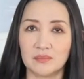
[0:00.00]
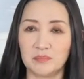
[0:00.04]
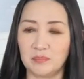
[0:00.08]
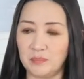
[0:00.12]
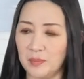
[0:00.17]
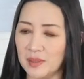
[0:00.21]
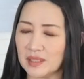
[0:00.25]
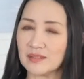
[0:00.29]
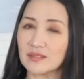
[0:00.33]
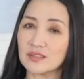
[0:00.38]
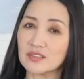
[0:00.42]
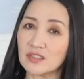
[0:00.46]

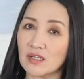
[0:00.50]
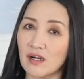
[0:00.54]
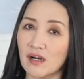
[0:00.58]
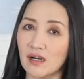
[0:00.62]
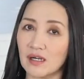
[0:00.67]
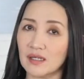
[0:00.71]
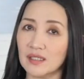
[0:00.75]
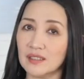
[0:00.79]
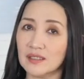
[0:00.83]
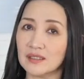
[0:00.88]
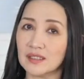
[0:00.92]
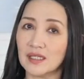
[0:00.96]
pick the
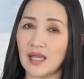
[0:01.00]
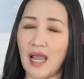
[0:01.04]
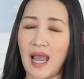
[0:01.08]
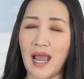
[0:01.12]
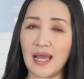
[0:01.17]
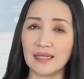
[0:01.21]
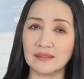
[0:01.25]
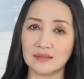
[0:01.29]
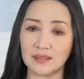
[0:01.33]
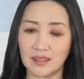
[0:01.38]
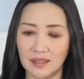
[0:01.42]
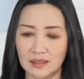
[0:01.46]
jar
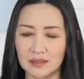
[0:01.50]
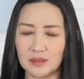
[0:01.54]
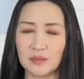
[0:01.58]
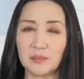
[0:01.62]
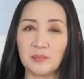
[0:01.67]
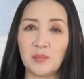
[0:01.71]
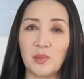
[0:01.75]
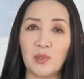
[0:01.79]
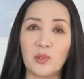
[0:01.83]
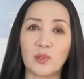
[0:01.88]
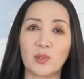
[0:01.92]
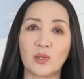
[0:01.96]
and then
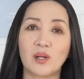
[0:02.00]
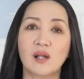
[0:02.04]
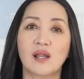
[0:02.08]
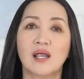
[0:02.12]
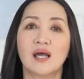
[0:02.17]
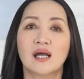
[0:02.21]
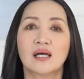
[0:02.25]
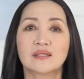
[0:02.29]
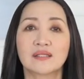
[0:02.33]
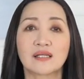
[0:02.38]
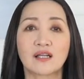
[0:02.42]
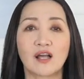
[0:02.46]
pour
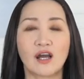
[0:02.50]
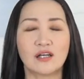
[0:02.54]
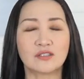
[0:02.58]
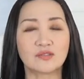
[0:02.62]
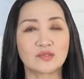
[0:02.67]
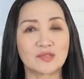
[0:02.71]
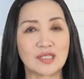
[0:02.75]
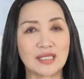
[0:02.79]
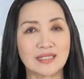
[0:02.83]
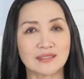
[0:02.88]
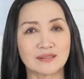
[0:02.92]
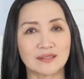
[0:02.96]
the
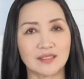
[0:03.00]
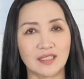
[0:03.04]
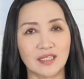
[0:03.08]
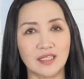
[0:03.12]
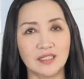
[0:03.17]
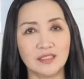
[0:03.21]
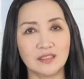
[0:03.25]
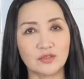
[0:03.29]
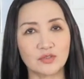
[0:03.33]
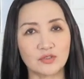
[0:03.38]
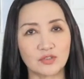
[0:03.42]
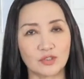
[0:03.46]
content
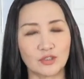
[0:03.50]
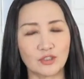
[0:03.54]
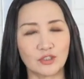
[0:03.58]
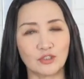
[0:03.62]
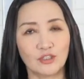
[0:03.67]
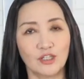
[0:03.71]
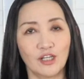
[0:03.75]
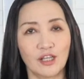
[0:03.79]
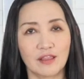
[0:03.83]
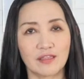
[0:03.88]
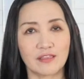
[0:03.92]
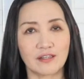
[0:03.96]
into
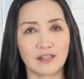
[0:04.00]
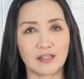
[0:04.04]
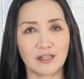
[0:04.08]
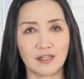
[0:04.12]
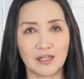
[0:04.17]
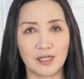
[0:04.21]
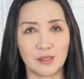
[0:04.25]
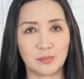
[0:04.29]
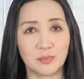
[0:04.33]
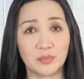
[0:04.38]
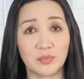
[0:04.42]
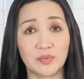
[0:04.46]
the
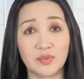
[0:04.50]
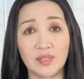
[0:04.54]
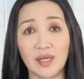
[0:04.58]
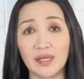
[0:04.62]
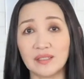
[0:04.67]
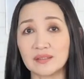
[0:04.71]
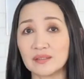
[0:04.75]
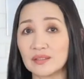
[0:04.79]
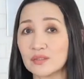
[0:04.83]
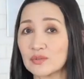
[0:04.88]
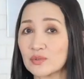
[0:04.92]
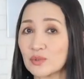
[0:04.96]
cup.
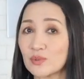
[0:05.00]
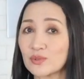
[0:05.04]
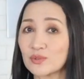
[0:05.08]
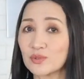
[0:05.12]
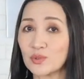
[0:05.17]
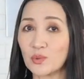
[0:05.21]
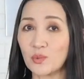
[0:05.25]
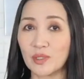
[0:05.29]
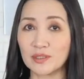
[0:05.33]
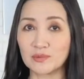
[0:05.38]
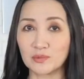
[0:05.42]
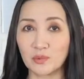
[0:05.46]
That is also
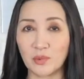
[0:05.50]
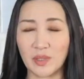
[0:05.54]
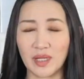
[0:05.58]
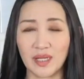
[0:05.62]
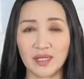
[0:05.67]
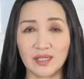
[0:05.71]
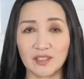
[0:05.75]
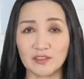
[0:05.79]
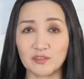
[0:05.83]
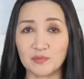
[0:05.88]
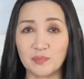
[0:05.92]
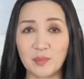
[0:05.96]
one
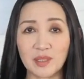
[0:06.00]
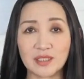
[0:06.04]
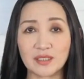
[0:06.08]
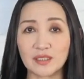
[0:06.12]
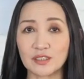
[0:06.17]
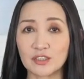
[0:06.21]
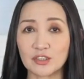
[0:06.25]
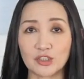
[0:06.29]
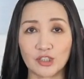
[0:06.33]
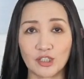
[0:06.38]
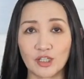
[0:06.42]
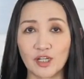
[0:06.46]
way of making
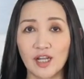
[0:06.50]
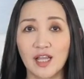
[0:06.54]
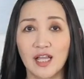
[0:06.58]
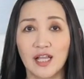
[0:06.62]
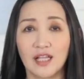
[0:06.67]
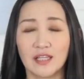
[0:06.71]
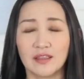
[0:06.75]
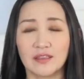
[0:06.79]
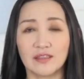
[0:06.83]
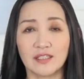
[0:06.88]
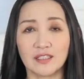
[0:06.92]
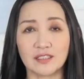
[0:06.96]
sure
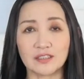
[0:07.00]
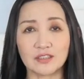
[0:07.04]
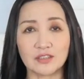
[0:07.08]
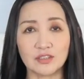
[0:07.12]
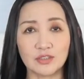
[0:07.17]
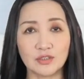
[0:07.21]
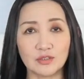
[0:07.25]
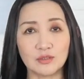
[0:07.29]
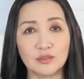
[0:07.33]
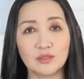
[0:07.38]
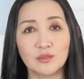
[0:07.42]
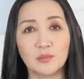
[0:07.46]
that
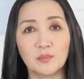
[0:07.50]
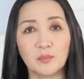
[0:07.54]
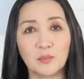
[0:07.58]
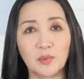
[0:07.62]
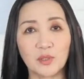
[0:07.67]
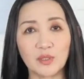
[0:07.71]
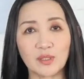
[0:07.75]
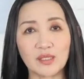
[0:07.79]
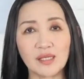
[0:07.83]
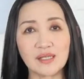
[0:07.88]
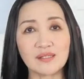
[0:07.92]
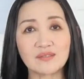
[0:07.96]
you
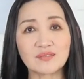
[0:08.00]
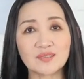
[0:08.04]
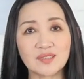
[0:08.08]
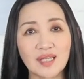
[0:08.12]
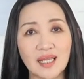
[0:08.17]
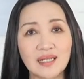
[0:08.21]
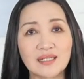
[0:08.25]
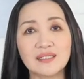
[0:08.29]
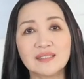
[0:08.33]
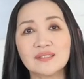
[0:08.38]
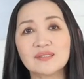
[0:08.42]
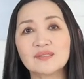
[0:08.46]
put
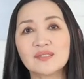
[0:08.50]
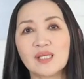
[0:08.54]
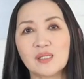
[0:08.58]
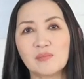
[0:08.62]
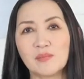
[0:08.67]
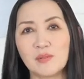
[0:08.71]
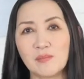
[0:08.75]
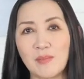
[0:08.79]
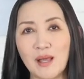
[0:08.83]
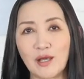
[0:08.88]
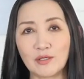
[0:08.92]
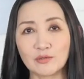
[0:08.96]
exactly the same
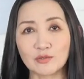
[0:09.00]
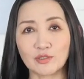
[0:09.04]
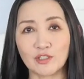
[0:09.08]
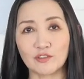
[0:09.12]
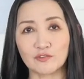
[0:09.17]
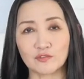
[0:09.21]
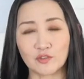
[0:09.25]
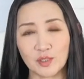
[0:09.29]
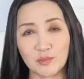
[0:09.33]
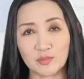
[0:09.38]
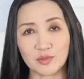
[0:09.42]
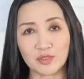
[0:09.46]
amount of
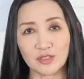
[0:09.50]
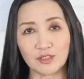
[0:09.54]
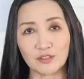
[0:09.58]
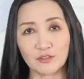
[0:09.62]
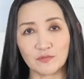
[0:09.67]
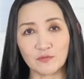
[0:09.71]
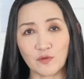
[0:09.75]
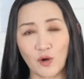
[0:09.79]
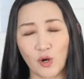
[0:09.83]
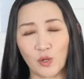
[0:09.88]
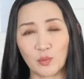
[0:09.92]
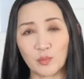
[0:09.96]
cream cheese
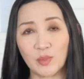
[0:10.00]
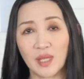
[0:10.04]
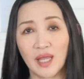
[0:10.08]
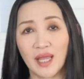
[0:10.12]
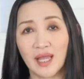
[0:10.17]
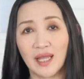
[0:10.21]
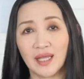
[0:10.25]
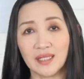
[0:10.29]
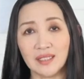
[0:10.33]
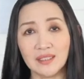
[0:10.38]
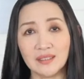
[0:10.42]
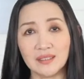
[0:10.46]
foam
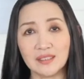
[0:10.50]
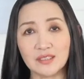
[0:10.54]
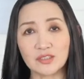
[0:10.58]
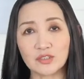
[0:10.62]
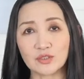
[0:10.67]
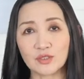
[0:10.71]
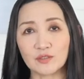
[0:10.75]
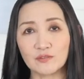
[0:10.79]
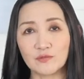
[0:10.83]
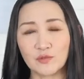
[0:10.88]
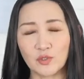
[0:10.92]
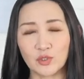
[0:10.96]
in
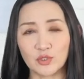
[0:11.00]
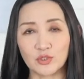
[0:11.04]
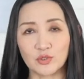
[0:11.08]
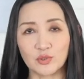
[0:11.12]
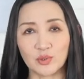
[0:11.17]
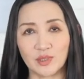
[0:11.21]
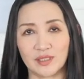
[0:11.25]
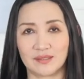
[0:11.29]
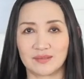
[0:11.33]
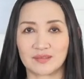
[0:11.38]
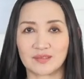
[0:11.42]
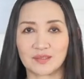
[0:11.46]
each of your
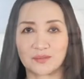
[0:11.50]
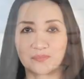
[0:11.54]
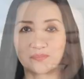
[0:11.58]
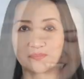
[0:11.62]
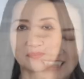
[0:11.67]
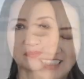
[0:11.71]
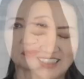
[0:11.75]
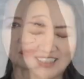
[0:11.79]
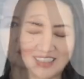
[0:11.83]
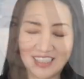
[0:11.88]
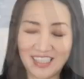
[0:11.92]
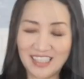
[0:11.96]
drinks.
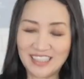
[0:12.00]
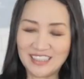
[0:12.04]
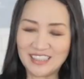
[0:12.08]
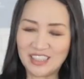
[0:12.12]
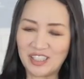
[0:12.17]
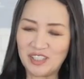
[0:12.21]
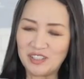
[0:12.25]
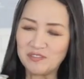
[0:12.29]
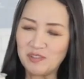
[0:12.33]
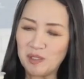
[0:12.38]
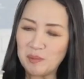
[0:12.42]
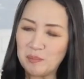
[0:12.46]
Okay,
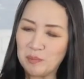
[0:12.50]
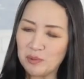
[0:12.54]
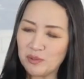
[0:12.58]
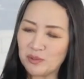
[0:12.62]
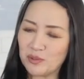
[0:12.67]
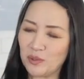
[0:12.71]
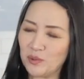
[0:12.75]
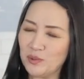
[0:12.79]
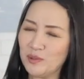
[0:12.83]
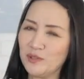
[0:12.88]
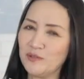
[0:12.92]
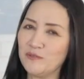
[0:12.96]
now if I put
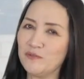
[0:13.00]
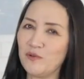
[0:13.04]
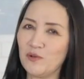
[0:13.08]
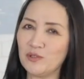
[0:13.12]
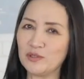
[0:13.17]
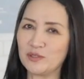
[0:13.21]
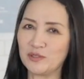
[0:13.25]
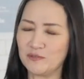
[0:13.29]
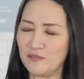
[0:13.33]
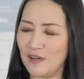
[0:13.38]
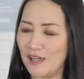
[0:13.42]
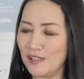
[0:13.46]
only
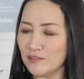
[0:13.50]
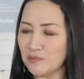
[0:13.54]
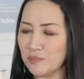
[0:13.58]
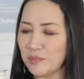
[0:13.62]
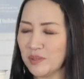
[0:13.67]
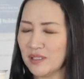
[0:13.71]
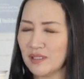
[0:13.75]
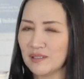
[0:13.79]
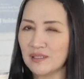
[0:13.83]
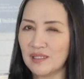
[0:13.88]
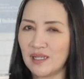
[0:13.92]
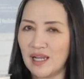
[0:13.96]
45
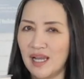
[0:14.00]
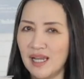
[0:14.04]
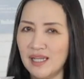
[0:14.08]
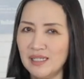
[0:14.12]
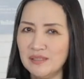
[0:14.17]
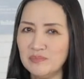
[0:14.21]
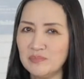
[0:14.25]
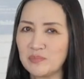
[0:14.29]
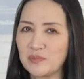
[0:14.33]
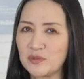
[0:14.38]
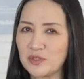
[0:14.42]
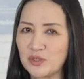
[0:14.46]
ml,
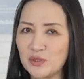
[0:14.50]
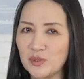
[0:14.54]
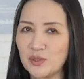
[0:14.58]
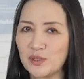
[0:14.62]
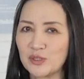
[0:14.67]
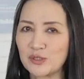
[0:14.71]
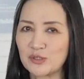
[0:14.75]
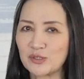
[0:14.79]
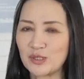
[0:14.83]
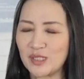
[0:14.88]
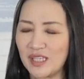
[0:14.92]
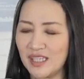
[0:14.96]
I'm sure
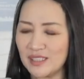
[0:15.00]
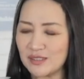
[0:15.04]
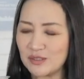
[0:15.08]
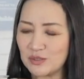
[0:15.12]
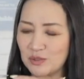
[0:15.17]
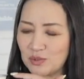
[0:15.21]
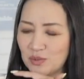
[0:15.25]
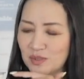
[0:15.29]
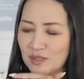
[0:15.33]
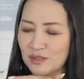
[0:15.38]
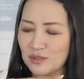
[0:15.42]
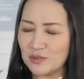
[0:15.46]
to get
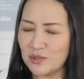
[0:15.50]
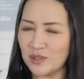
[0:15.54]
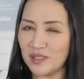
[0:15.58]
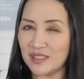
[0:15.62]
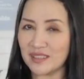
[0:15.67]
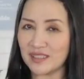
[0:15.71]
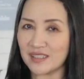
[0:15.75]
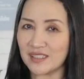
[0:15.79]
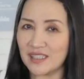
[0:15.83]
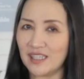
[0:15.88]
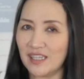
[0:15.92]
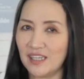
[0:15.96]
to the
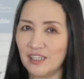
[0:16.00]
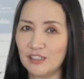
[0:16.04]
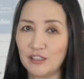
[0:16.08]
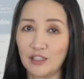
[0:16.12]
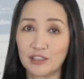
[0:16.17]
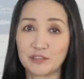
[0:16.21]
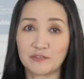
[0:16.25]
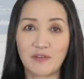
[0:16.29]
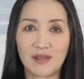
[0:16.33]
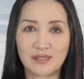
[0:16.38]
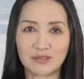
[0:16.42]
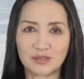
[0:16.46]
drink a
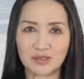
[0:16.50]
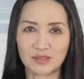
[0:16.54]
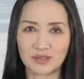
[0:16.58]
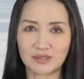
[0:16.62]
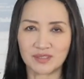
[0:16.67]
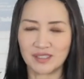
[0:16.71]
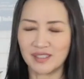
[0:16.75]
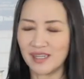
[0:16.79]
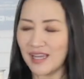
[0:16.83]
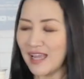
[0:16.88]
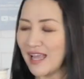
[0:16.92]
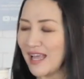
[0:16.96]
lot
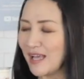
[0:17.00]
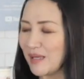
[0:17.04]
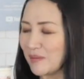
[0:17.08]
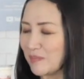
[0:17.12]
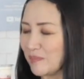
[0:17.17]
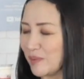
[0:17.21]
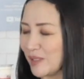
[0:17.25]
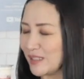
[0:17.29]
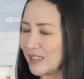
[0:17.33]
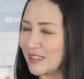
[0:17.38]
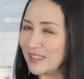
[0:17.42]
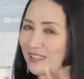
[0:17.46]
faster,
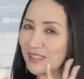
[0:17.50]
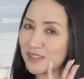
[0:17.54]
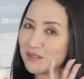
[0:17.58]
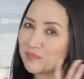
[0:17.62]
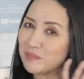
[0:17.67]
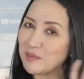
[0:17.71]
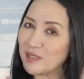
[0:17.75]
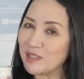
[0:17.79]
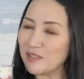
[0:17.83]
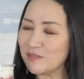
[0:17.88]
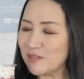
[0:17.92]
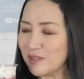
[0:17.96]
but let
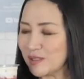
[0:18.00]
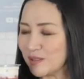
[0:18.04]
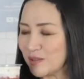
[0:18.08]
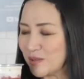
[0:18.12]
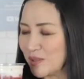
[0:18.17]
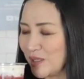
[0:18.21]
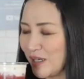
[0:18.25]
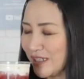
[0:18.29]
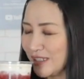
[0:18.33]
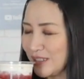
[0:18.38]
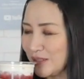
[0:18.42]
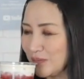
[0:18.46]
me give it a
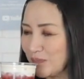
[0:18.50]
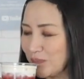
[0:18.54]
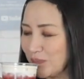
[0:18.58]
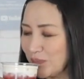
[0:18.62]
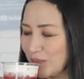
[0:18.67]
try.